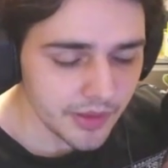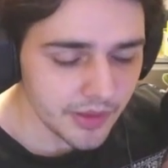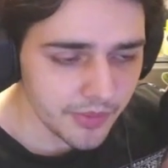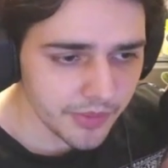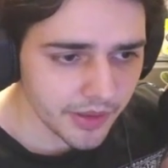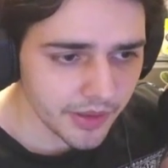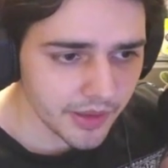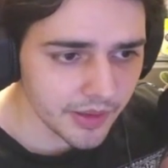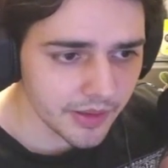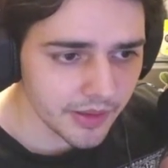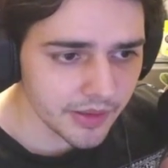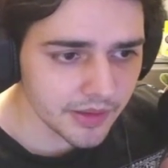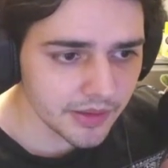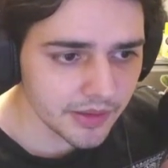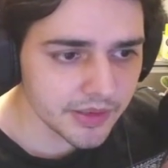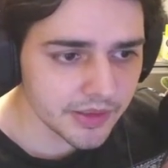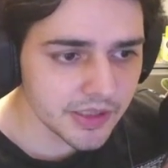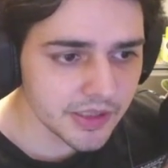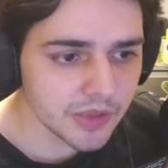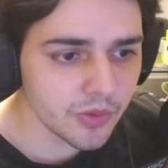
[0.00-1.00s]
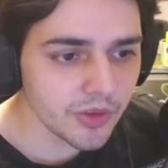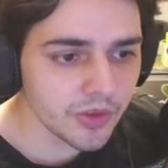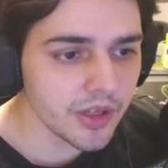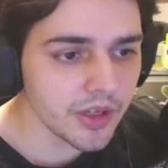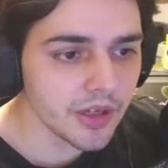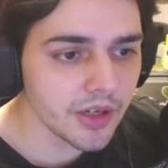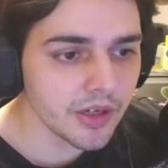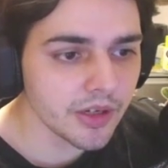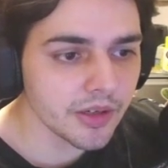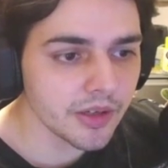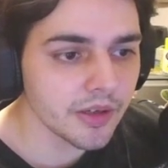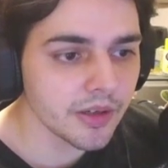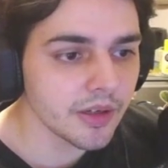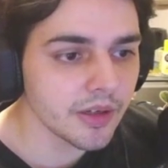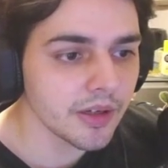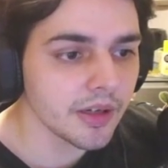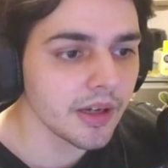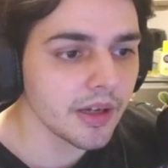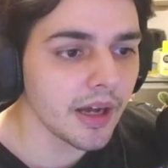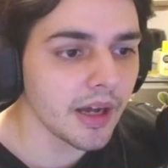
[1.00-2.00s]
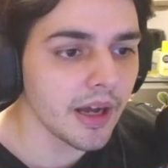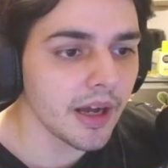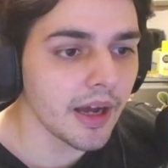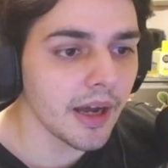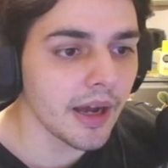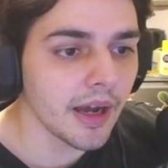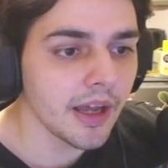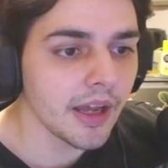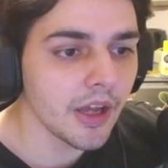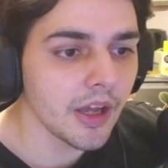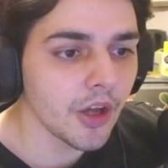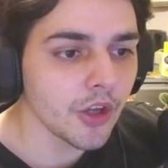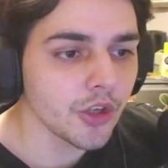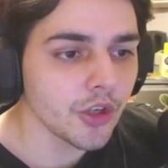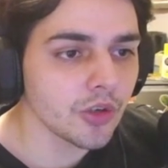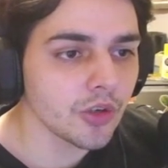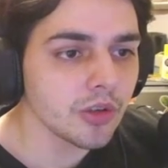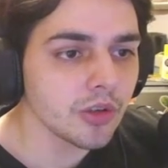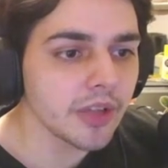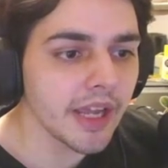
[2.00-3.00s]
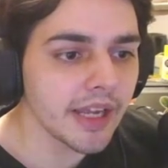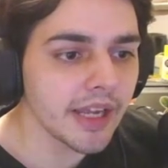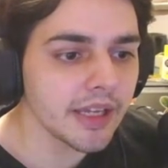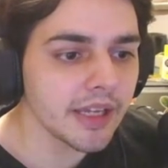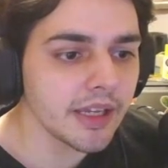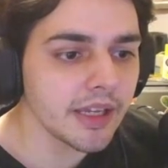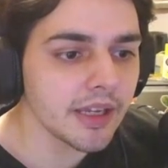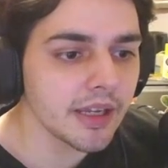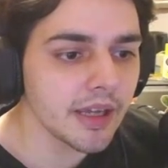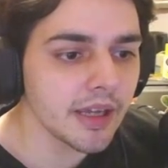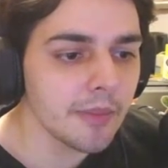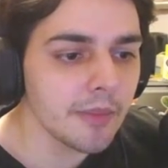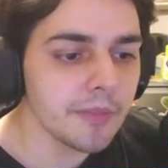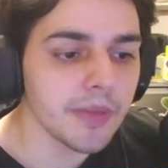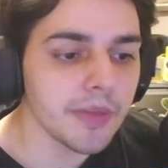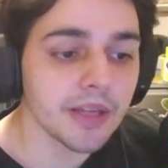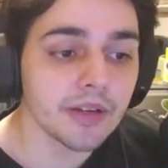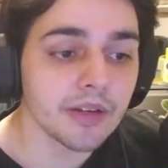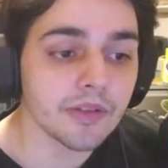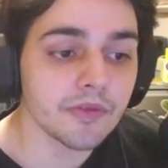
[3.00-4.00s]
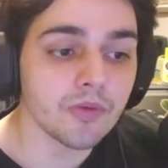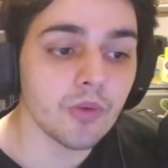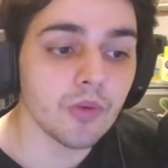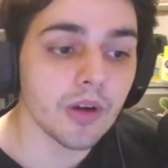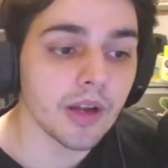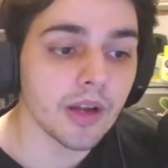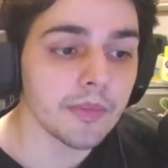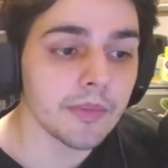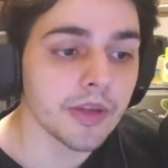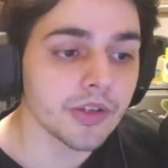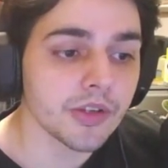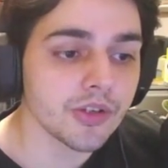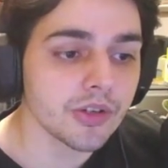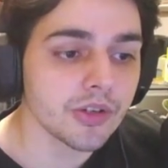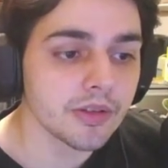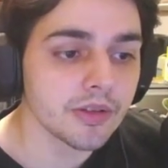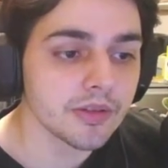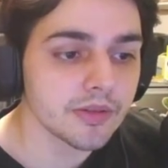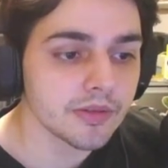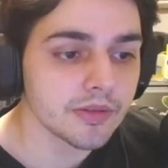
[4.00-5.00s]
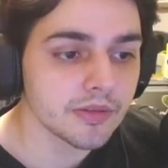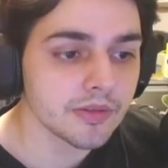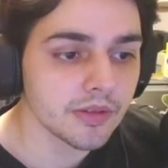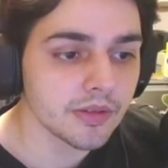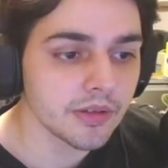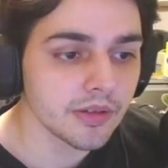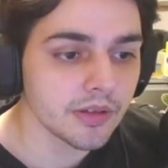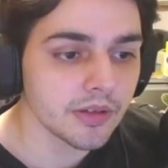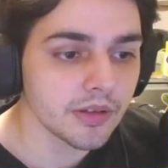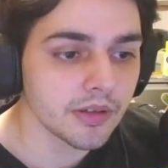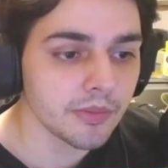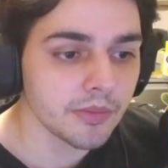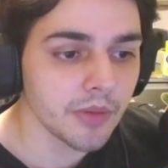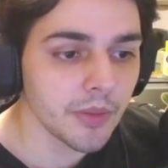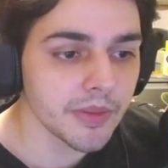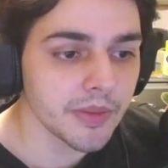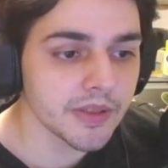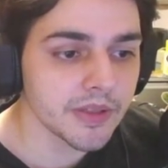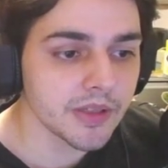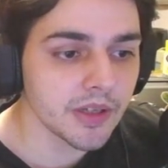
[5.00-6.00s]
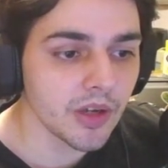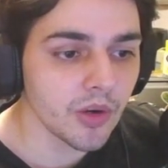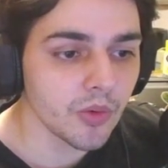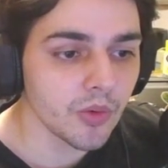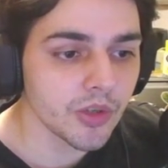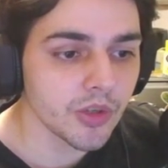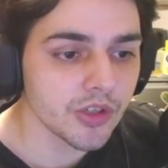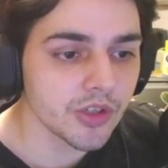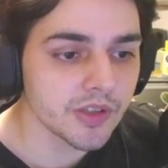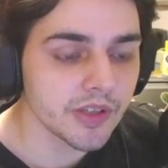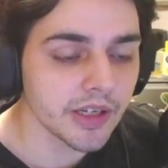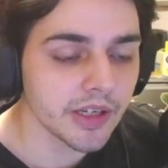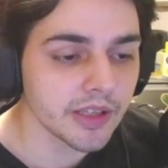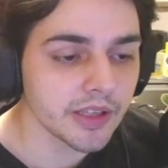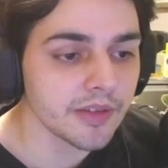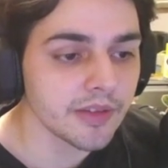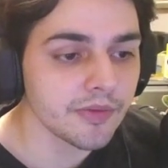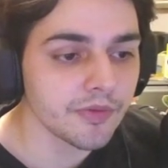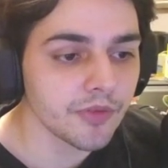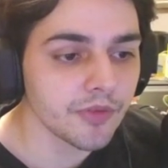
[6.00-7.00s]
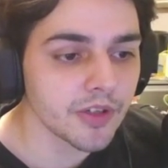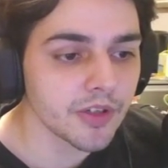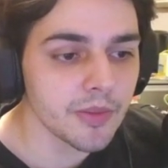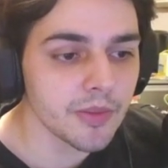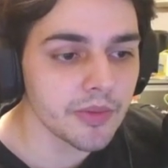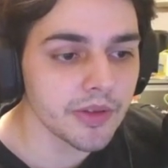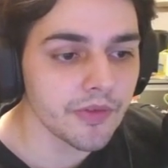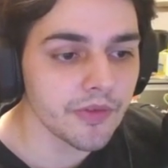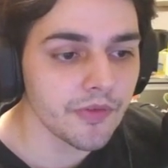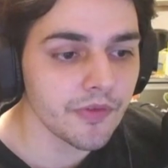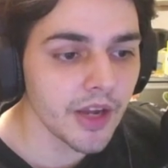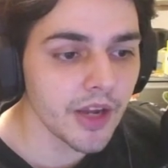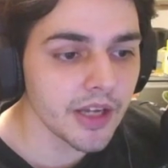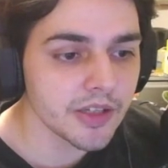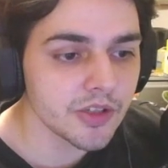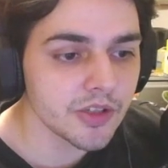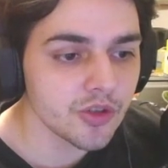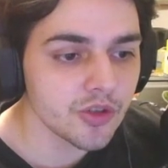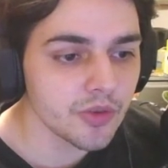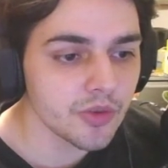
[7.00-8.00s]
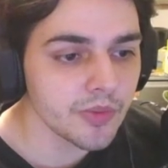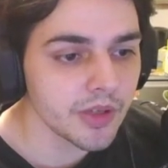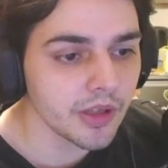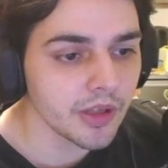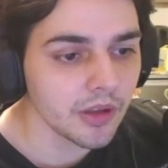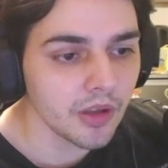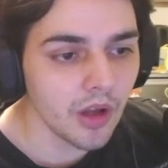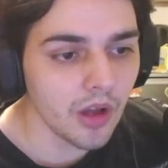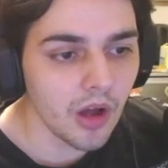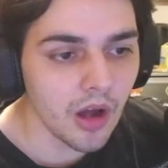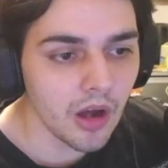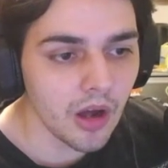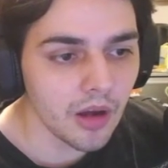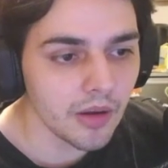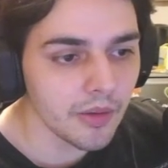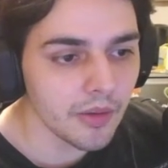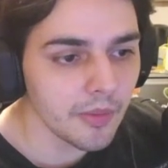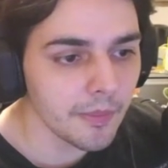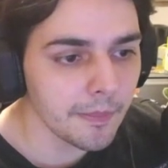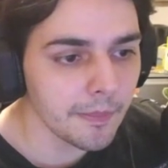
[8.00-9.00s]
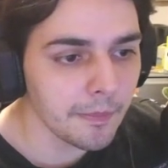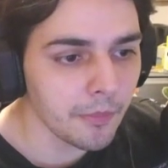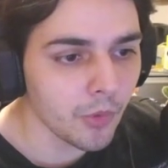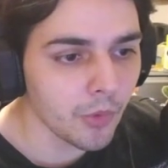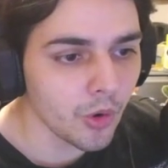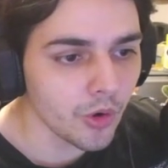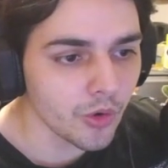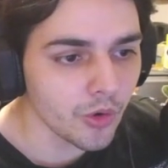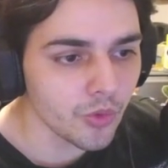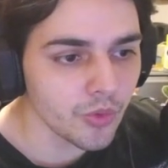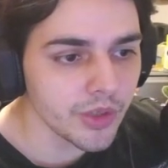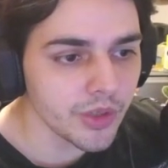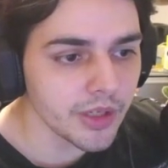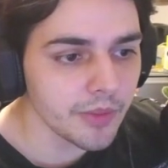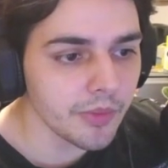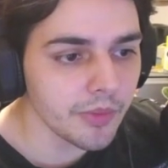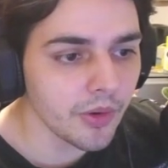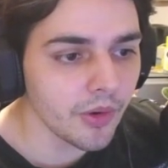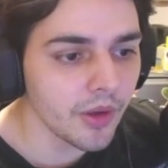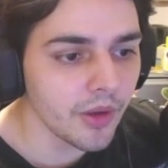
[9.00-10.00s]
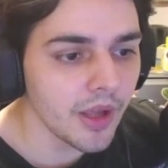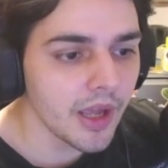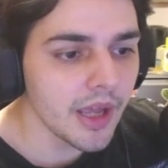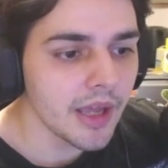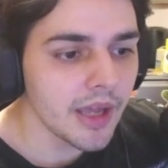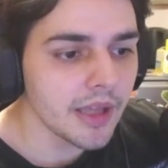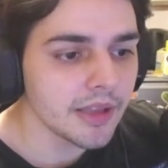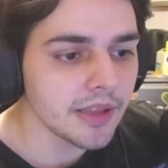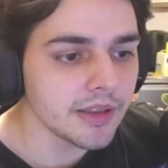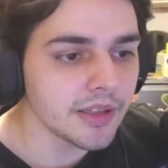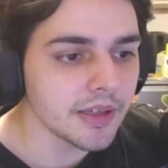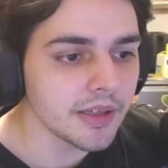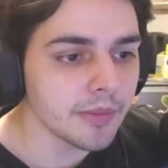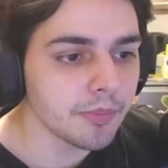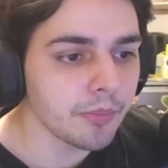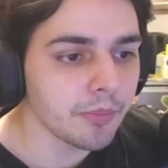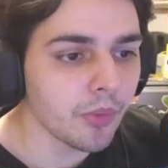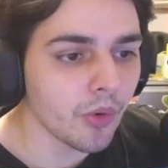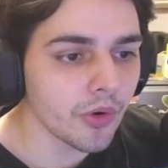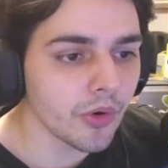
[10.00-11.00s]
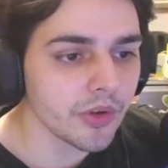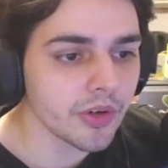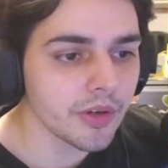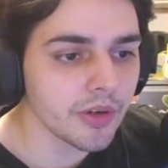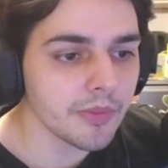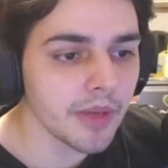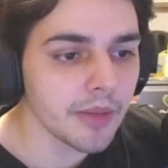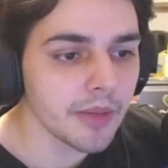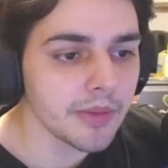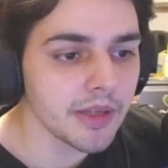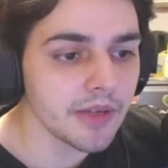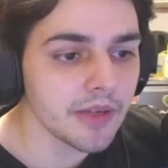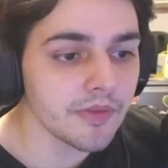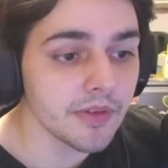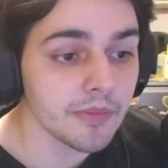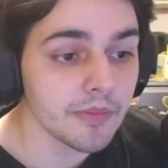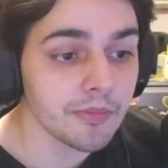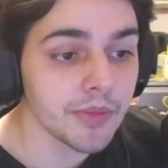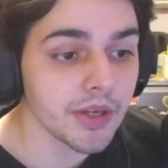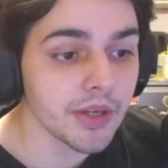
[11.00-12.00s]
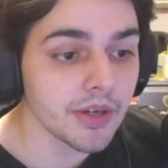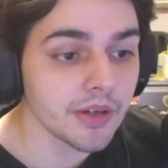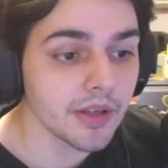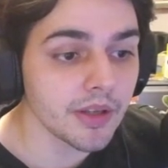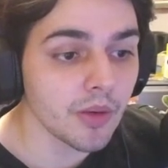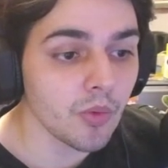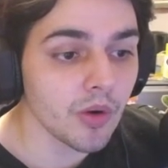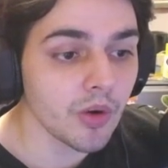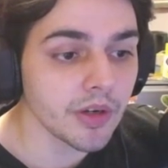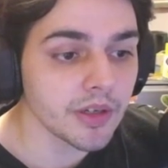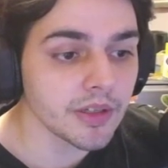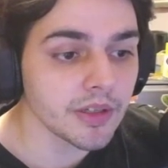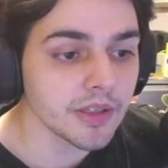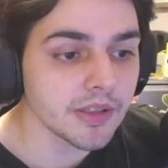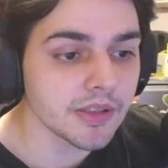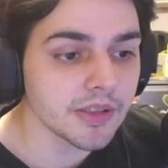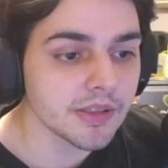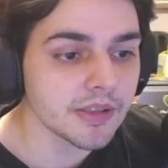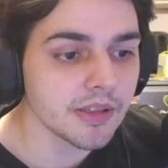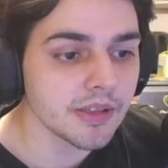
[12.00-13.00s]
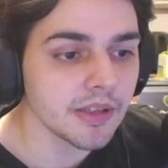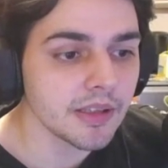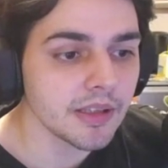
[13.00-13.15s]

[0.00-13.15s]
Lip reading: But this one here, you're lacking a bit of what I mentioned moments ago, which is like, for example, the face should be a lot more readable. The border maybe even bigger than what it is.